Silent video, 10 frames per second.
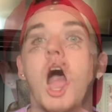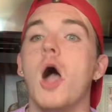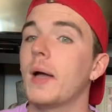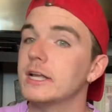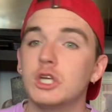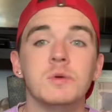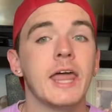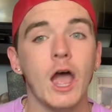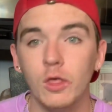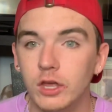Okay, so
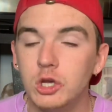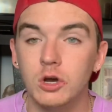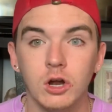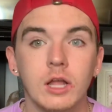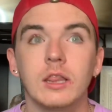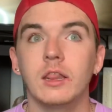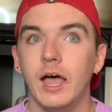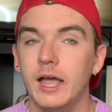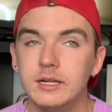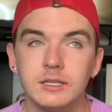now that you're
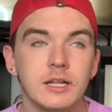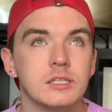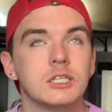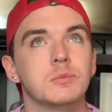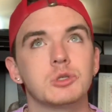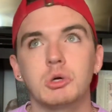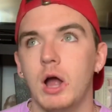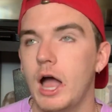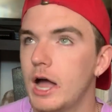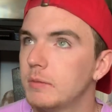liked and
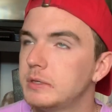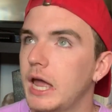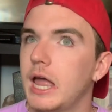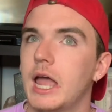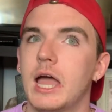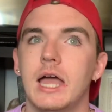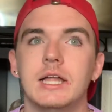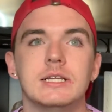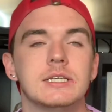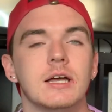subscribed
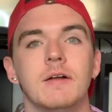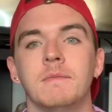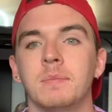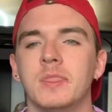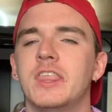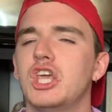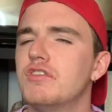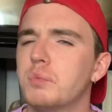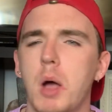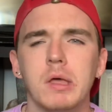and that
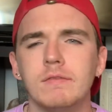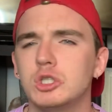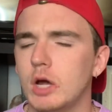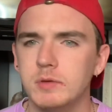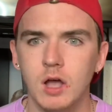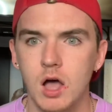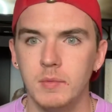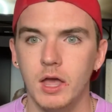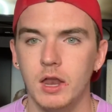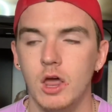you've probably even dropped a
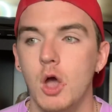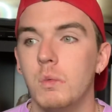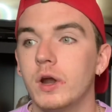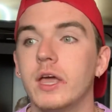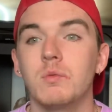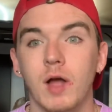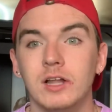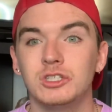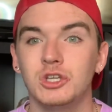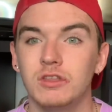comment, we're gonna get
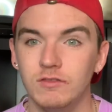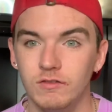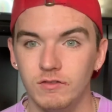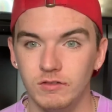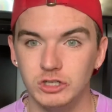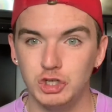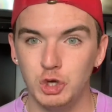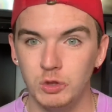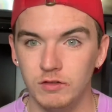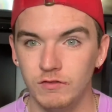right into
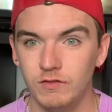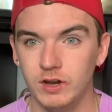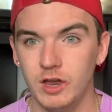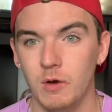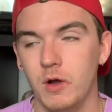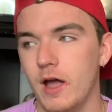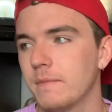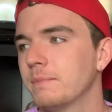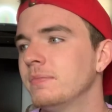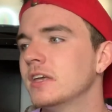the video,
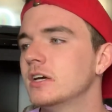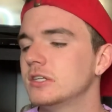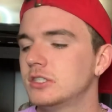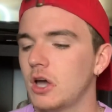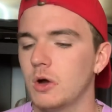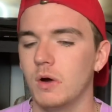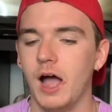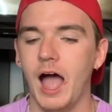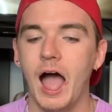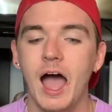okay?
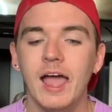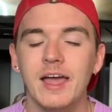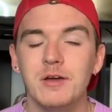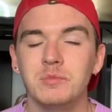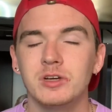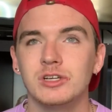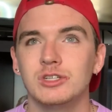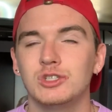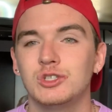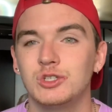So, I am
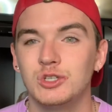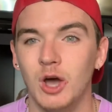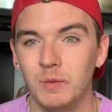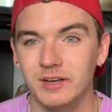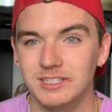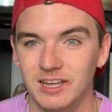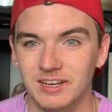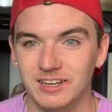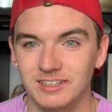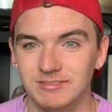so
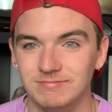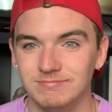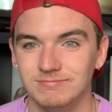excited.